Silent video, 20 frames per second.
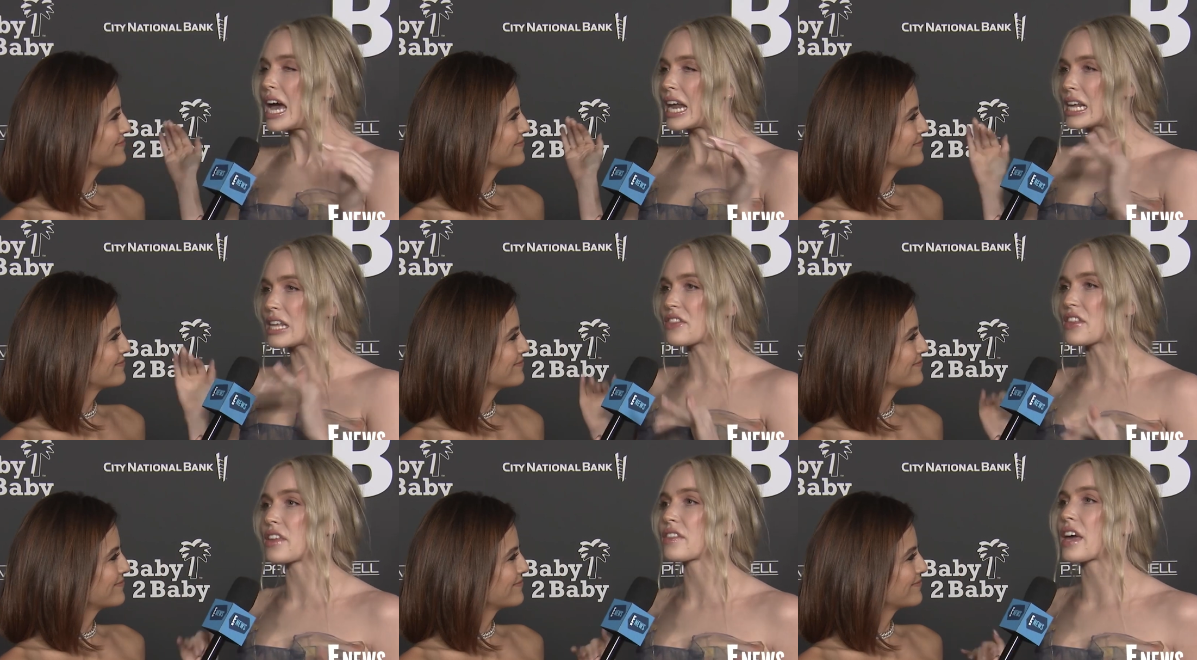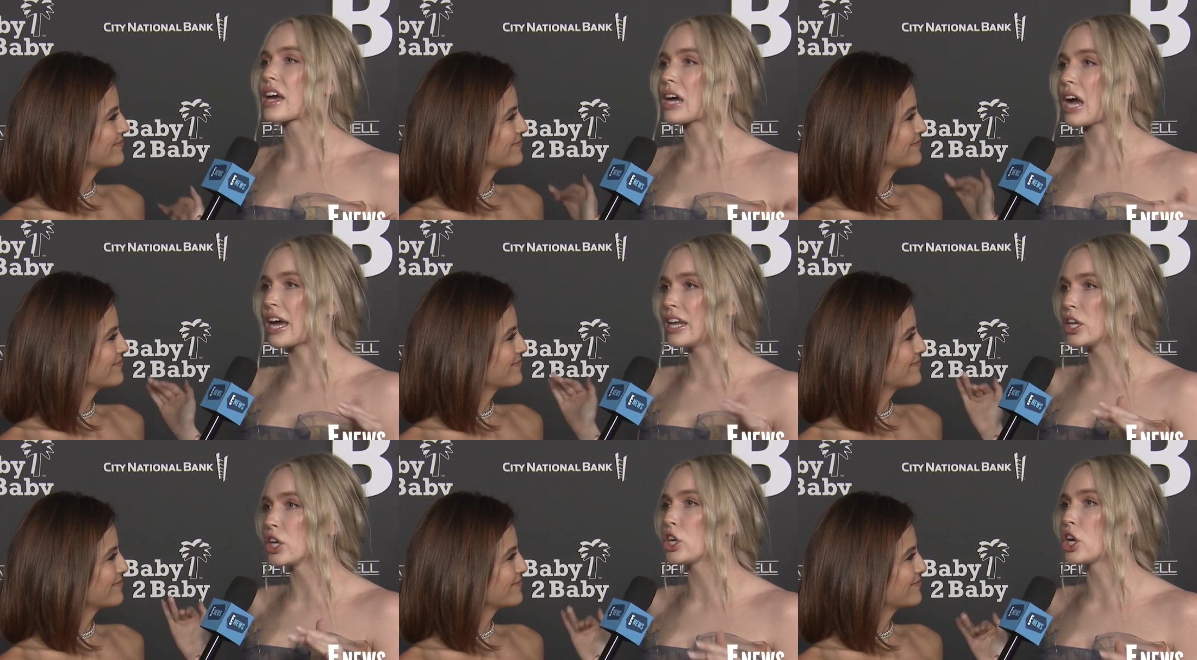Speaker 1: And I think that
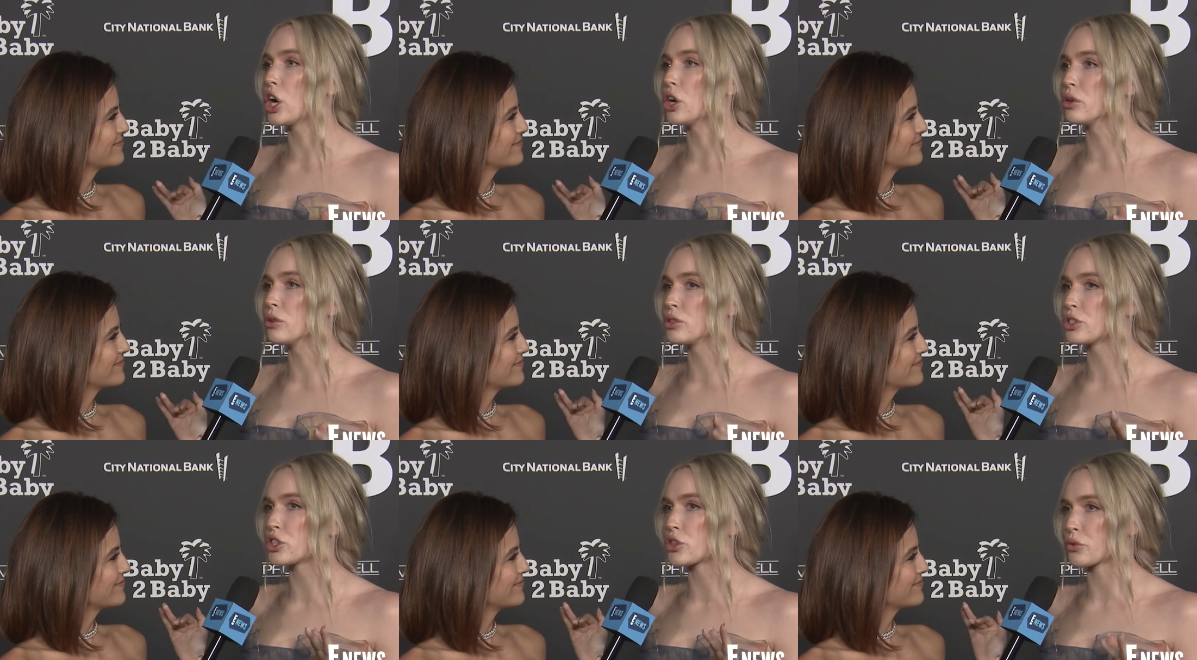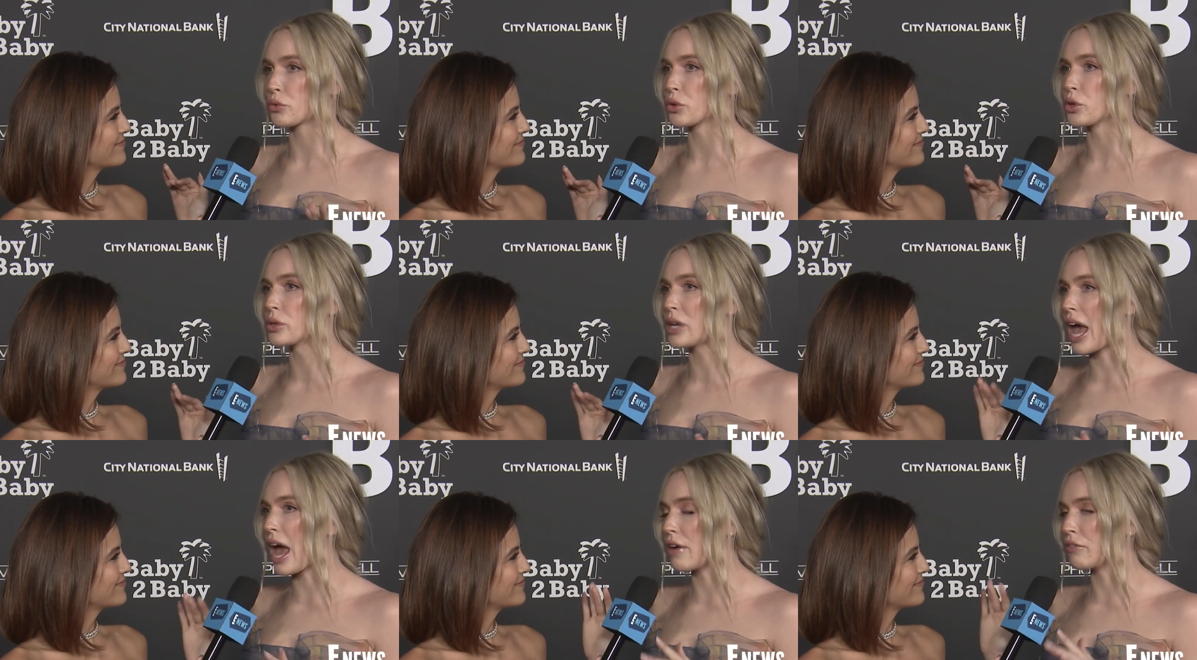kind of goes
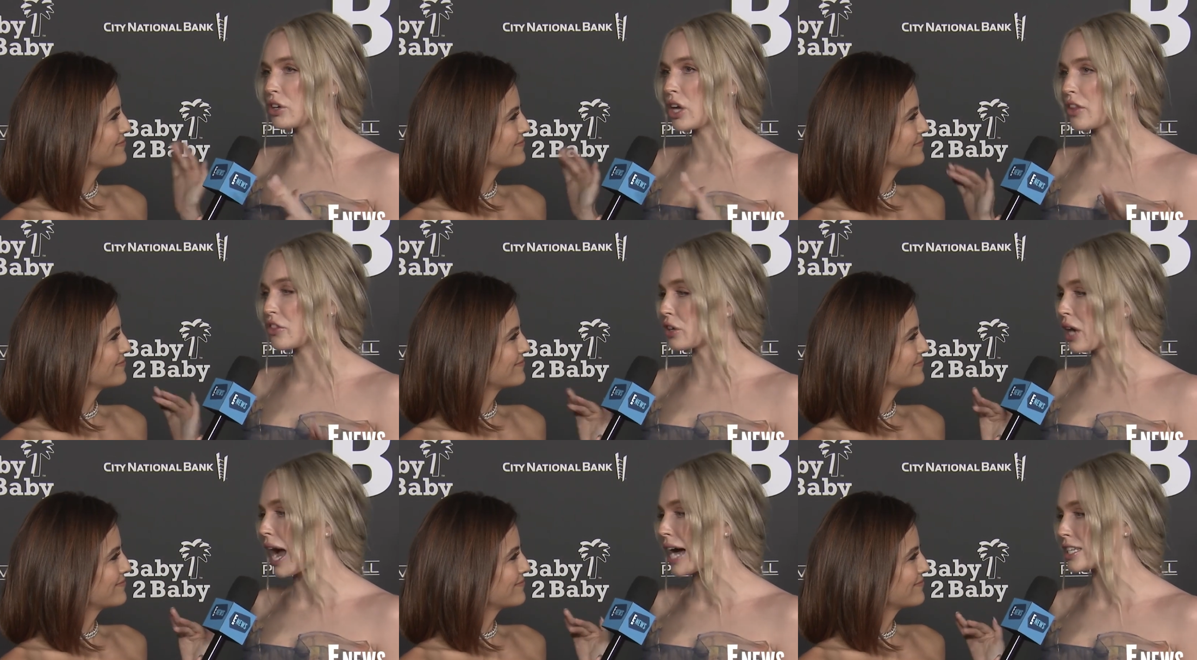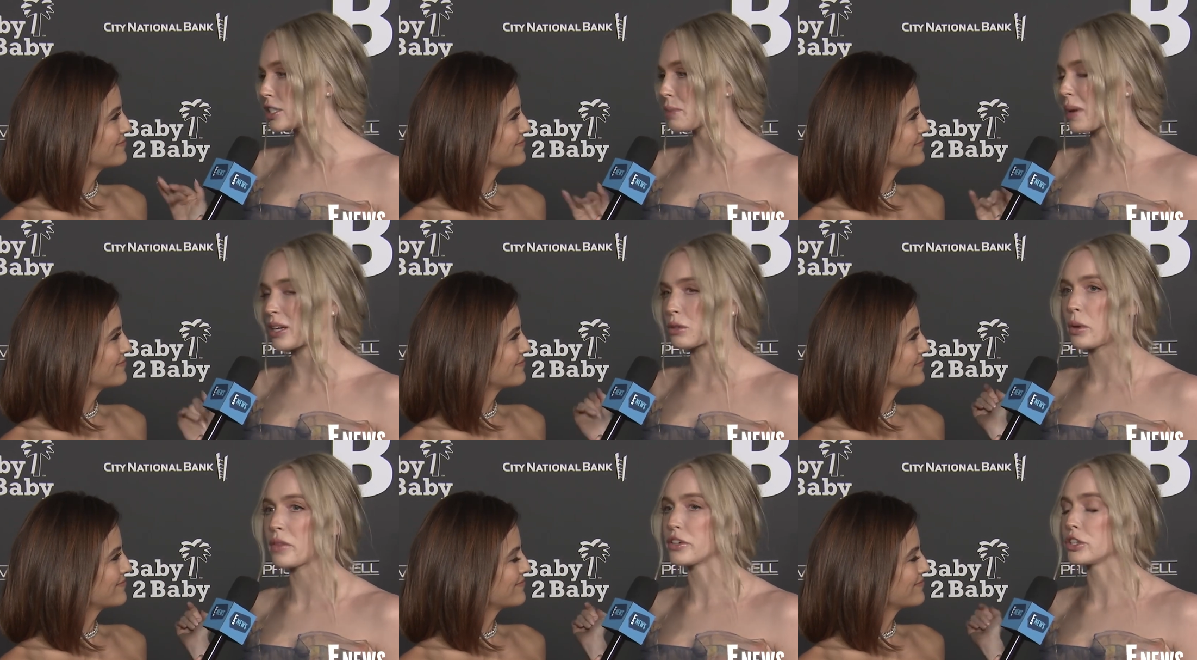through to every other
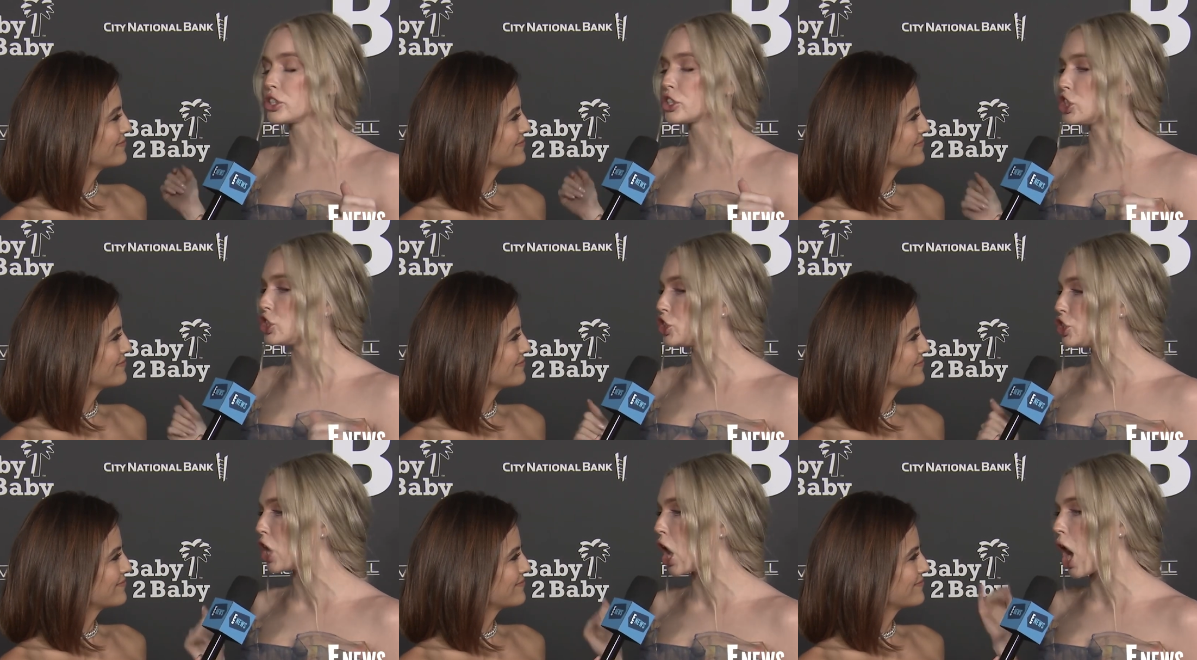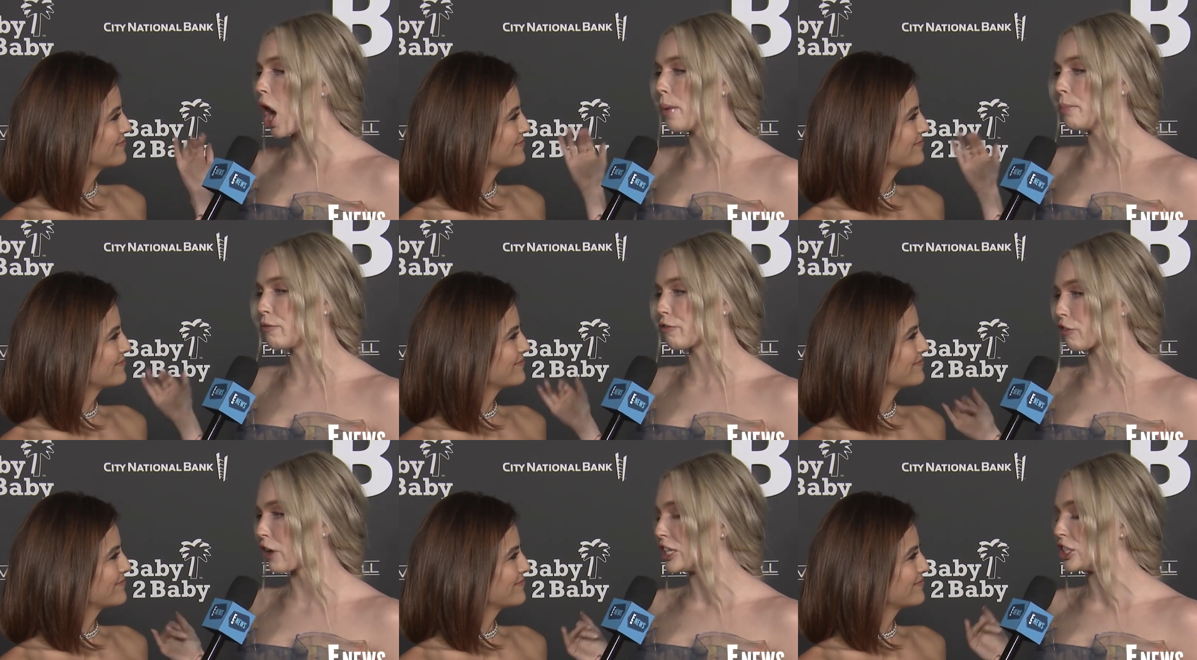aspect, whether it's a
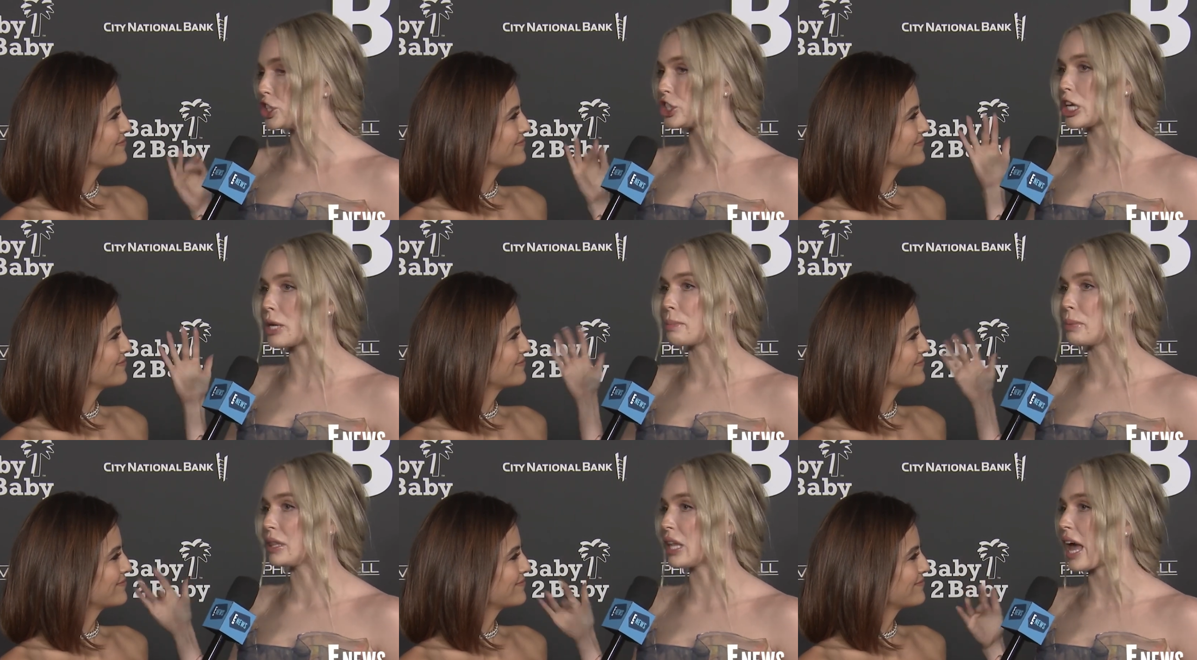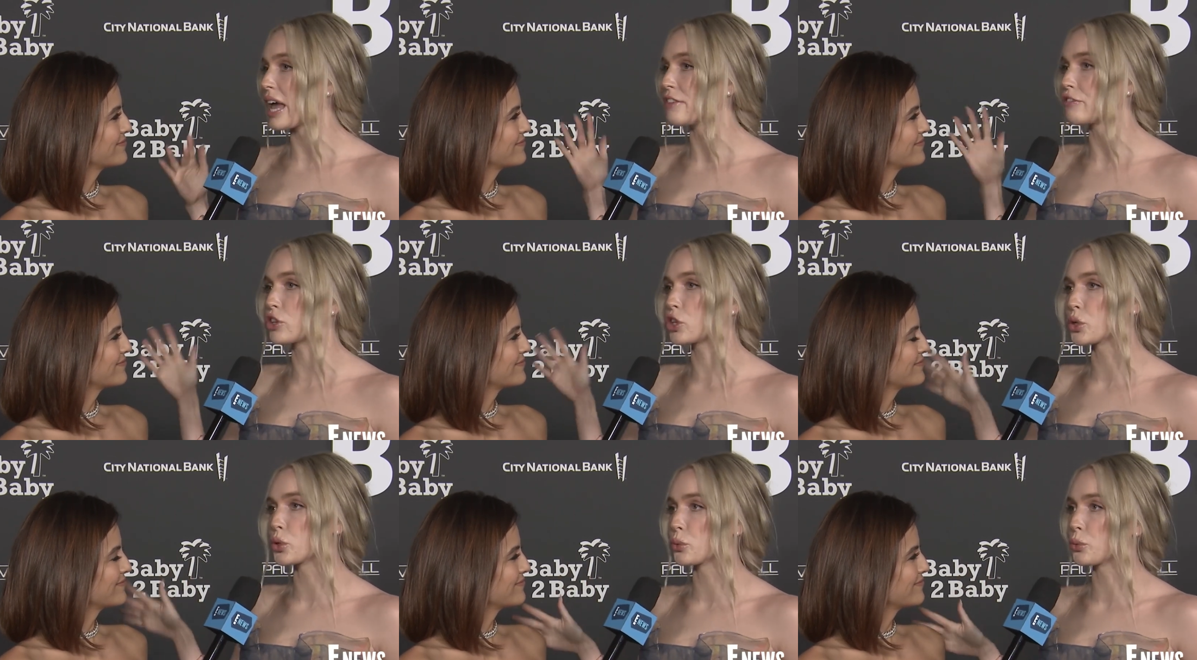job, friendship,
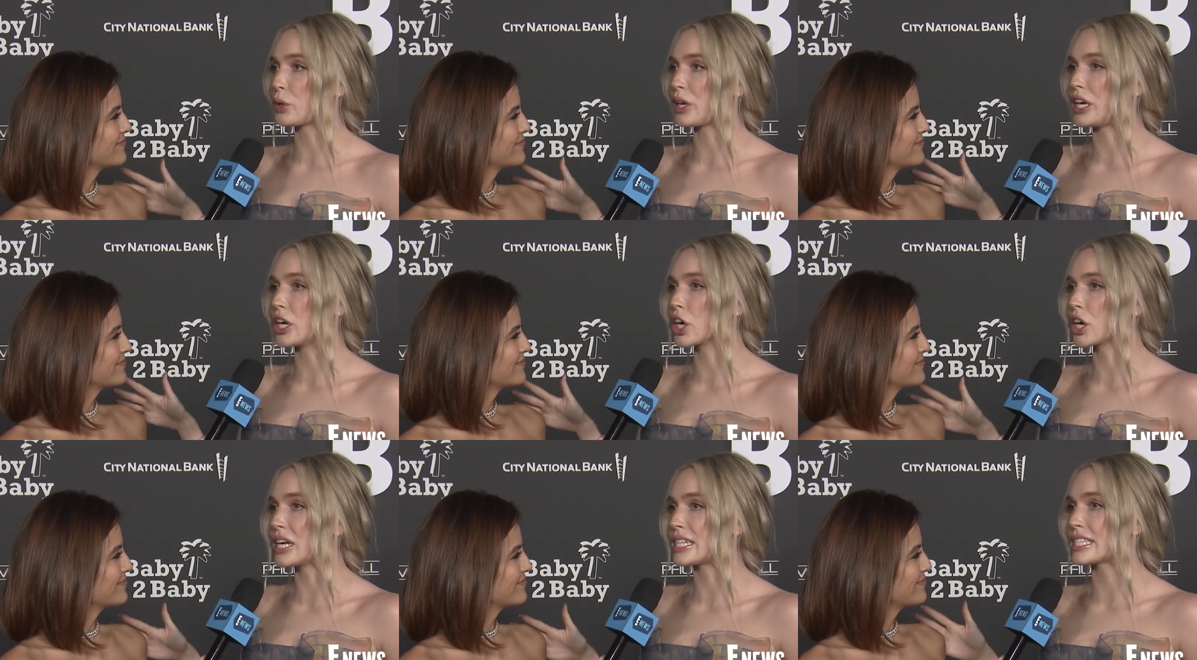life, career.